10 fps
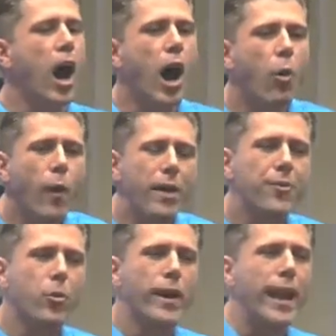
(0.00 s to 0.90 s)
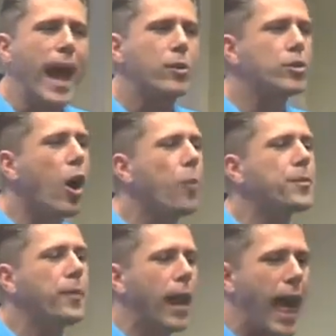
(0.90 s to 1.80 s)
However, without
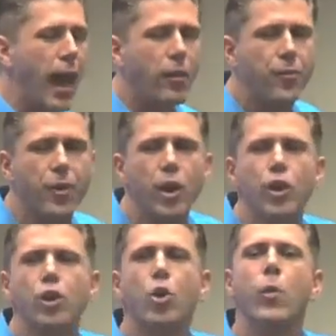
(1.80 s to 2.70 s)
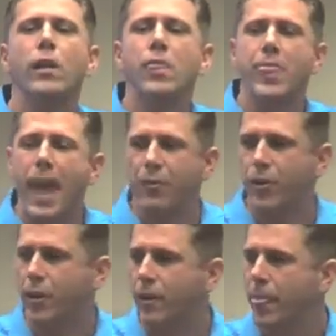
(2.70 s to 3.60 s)
optimal health, you will
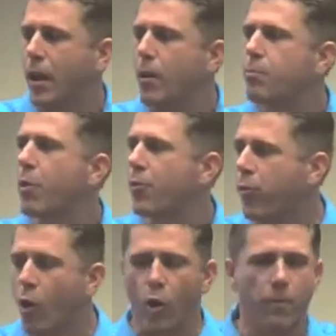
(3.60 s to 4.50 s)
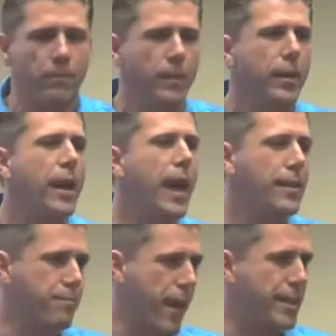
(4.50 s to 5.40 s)
never perform
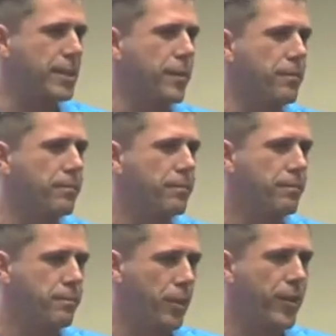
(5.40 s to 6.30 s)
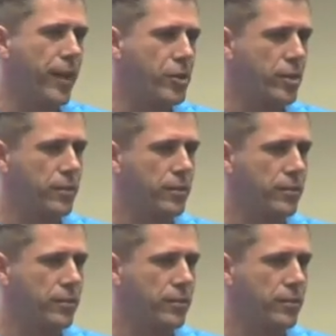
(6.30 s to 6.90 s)
at maximum potential.